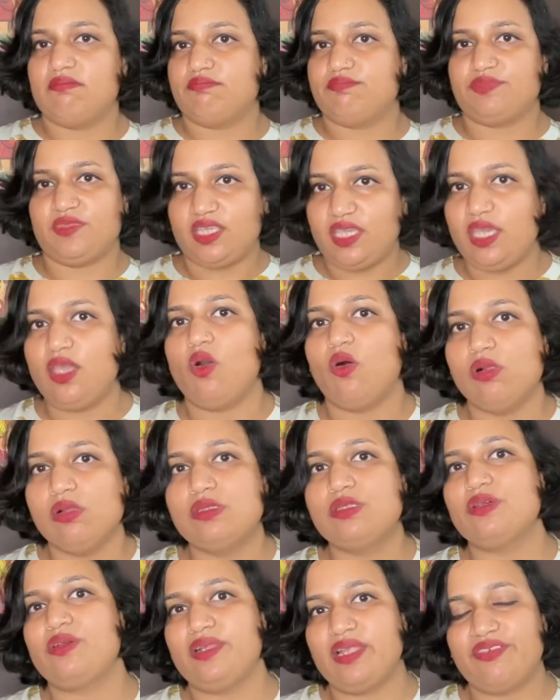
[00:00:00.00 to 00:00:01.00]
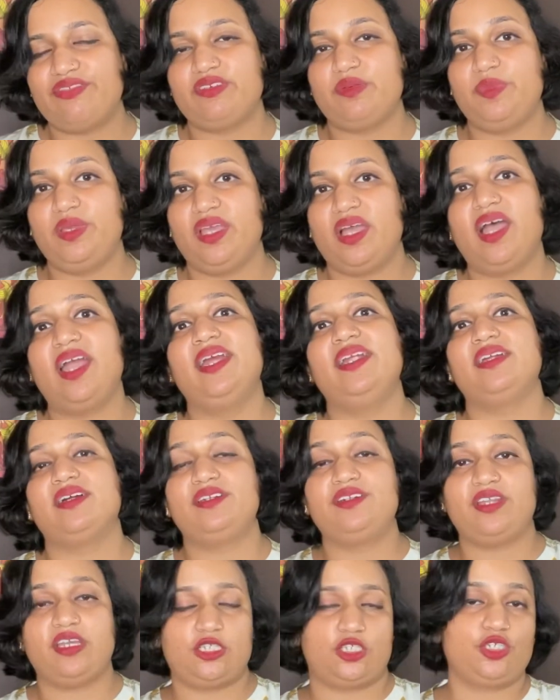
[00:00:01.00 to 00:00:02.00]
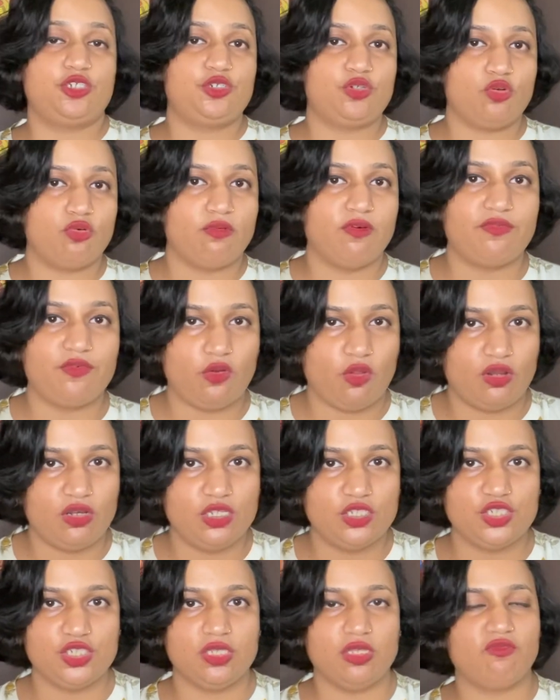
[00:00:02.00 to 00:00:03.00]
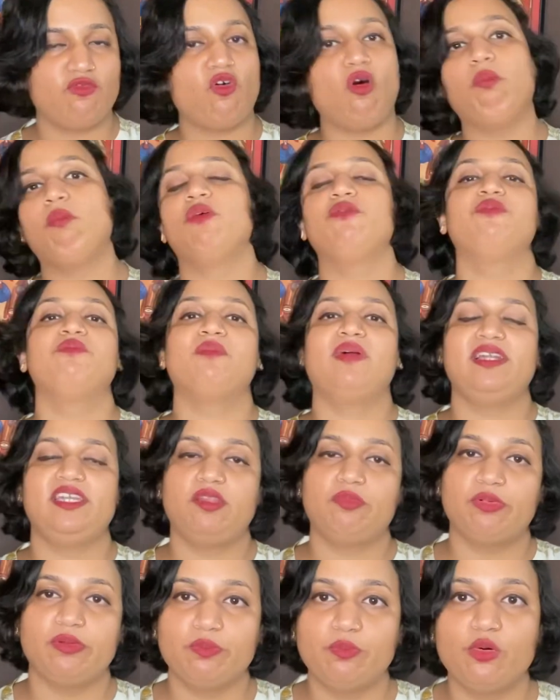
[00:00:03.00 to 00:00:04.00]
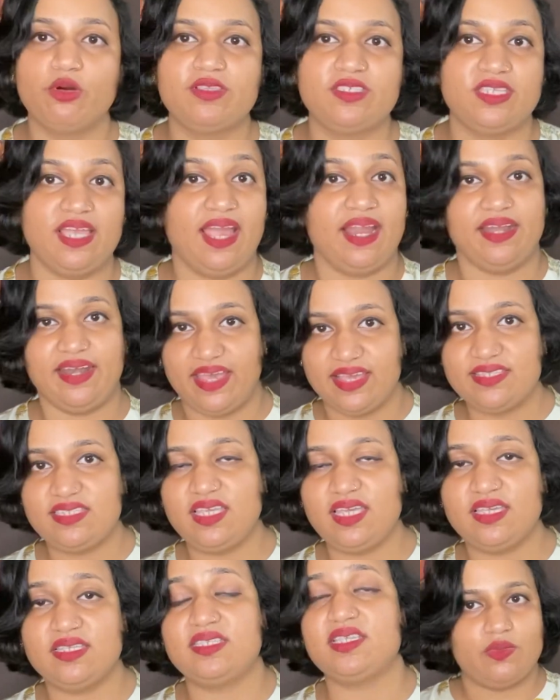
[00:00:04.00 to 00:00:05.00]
He also left behind a treasure trove of knowledge in the form of multiple books and essays,